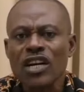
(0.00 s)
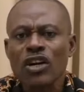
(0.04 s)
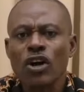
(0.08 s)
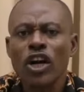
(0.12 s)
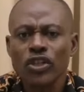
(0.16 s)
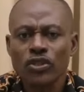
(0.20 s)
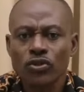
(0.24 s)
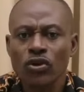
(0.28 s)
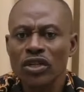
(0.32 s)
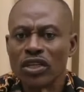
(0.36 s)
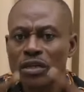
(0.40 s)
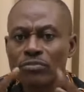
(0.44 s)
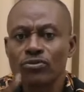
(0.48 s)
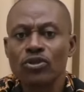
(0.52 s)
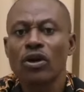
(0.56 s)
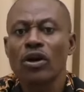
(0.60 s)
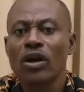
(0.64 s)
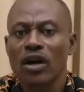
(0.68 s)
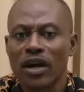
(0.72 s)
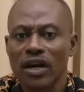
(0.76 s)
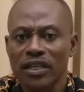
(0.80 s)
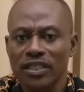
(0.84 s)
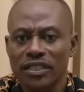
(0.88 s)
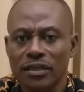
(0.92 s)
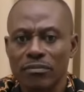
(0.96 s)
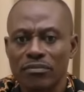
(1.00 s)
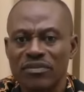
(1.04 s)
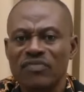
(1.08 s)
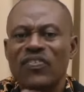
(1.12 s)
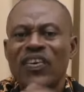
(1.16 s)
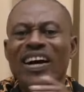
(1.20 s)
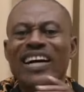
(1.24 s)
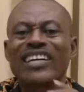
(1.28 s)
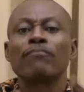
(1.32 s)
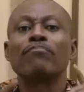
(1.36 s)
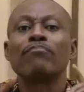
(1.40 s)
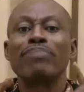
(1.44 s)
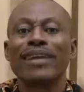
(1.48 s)
God told him, don't curse them. In
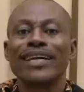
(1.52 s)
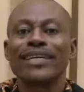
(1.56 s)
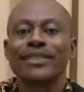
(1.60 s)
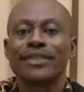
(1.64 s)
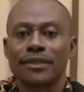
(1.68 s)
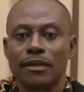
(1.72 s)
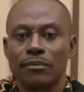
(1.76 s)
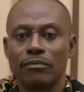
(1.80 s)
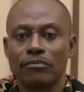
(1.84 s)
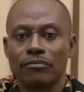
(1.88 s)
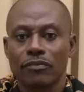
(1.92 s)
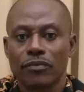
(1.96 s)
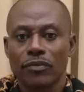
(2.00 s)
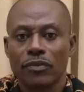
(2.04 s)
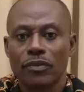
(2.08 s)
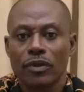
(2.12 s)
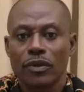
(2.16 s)
fact, bless them.